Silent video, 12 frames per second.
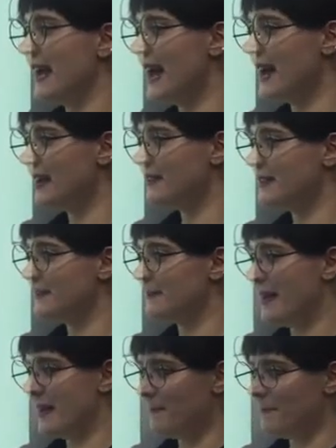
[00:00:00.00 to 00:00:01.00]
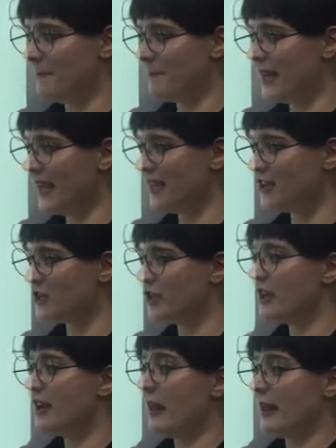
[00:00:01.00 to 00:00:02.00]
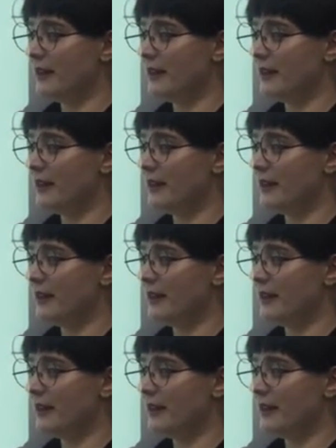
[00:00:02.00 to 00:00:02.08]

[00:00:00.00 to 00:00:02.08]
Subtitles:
house, map, page,